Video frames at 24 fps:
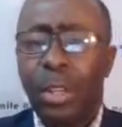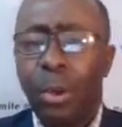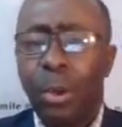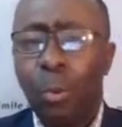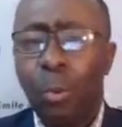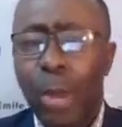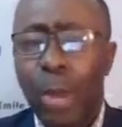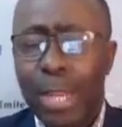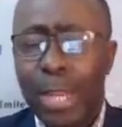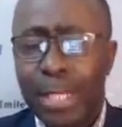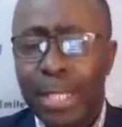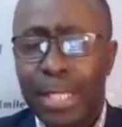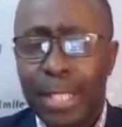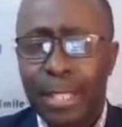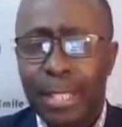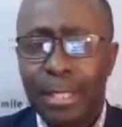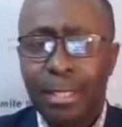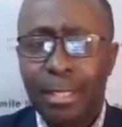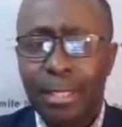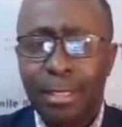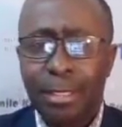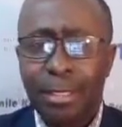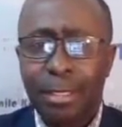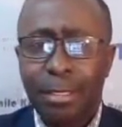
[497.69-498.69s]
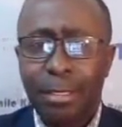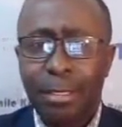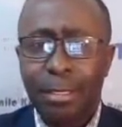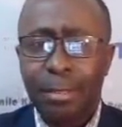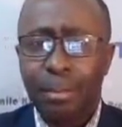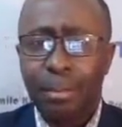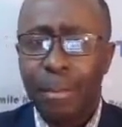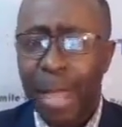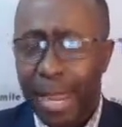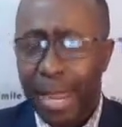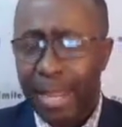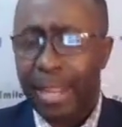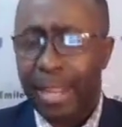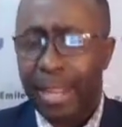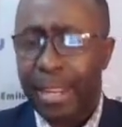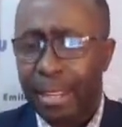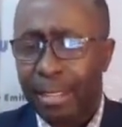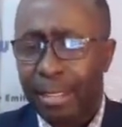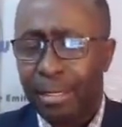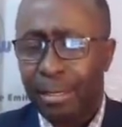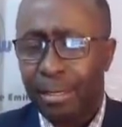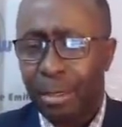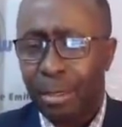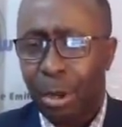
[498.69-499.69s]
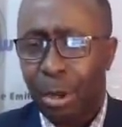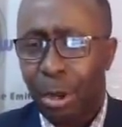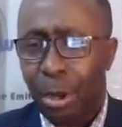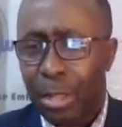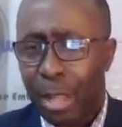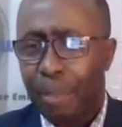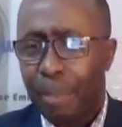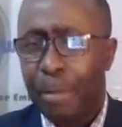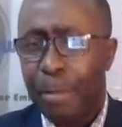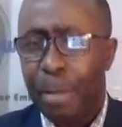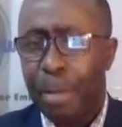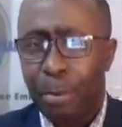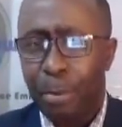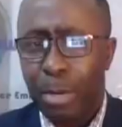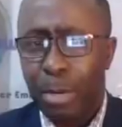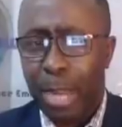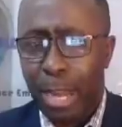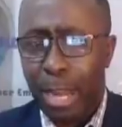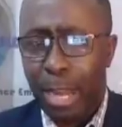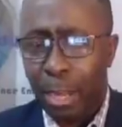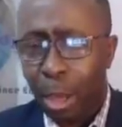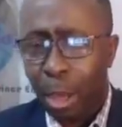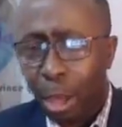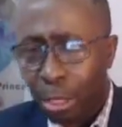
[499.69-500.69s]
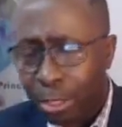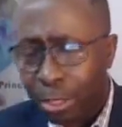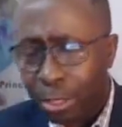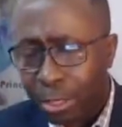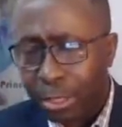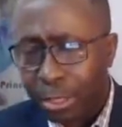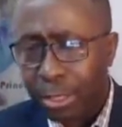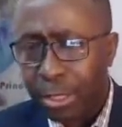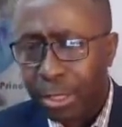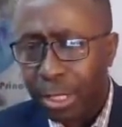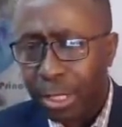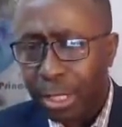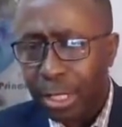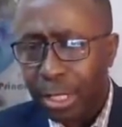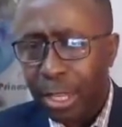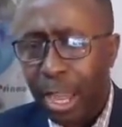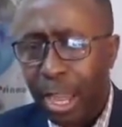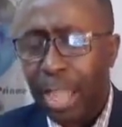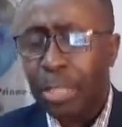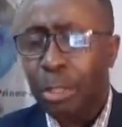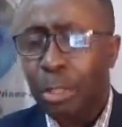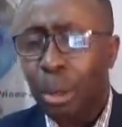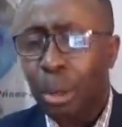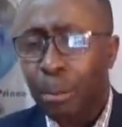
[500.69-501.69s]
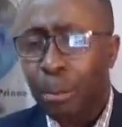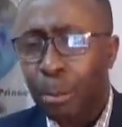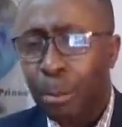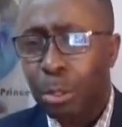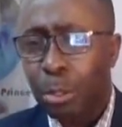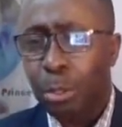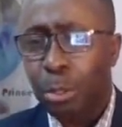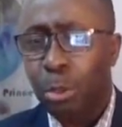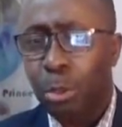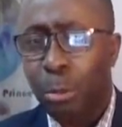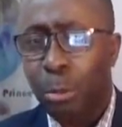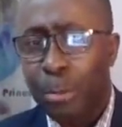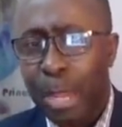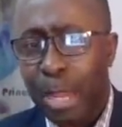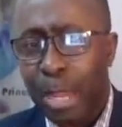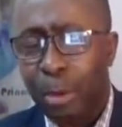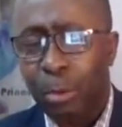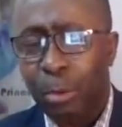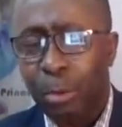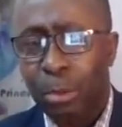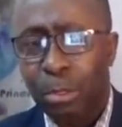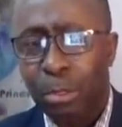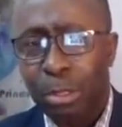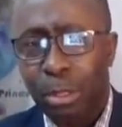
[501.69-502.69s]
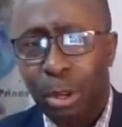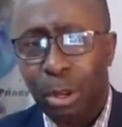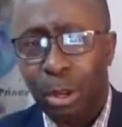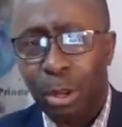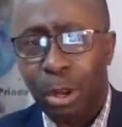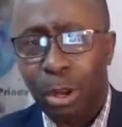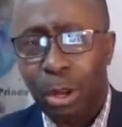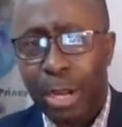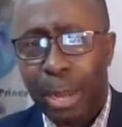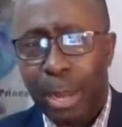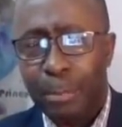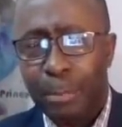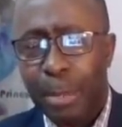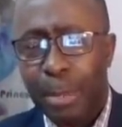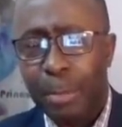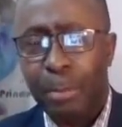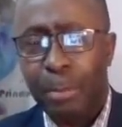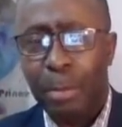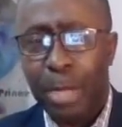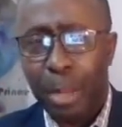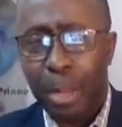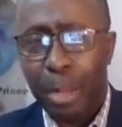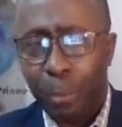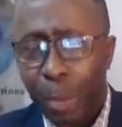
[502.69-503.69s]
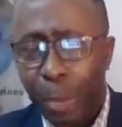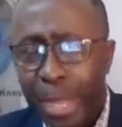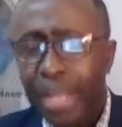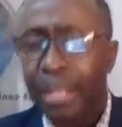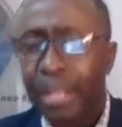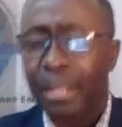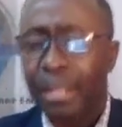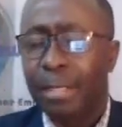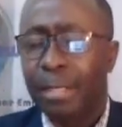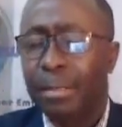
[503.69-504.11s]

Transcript: waiting make other people then loss as opposed to make other people then win.